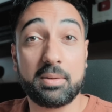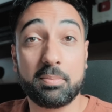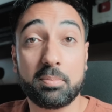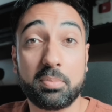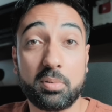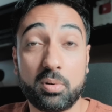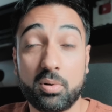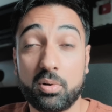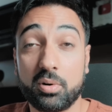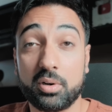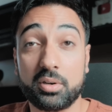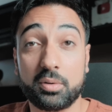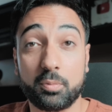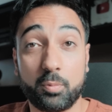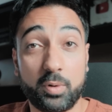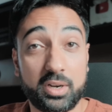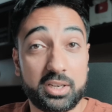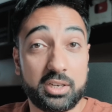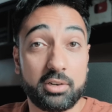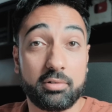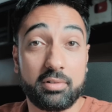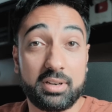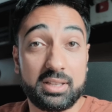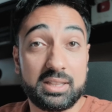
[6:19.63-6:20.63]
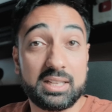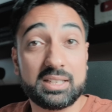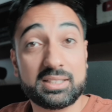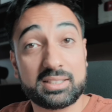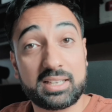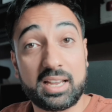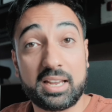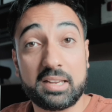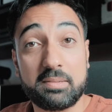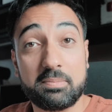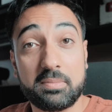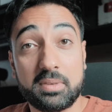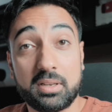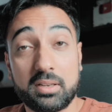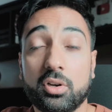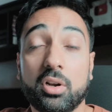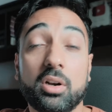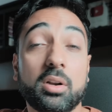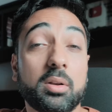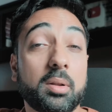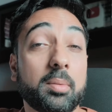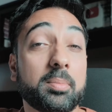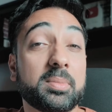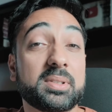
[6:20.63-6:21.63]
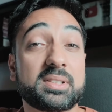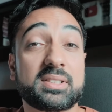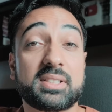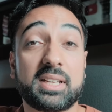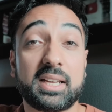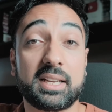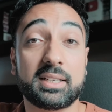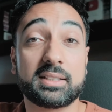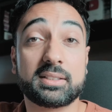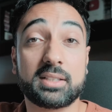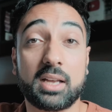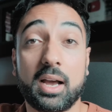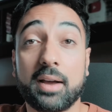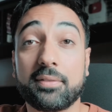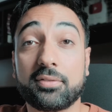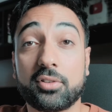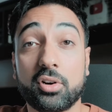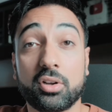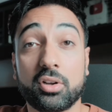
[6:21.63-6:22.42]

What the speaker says: important when you're in this game. Column number 6, I've